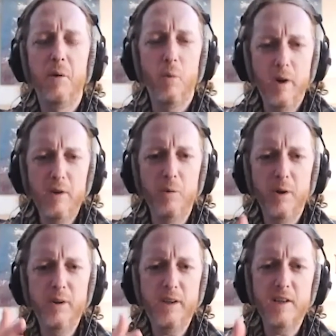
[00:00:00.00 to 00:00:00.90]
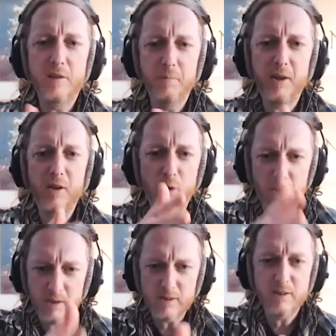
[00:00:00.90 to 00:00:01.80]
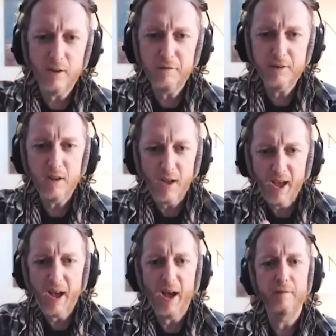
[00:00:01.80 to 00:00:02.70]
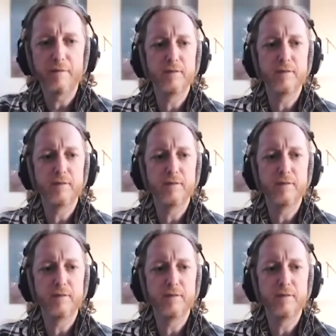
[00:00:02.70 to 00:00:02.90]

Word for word: but what you really need is to be good at the stuff that you have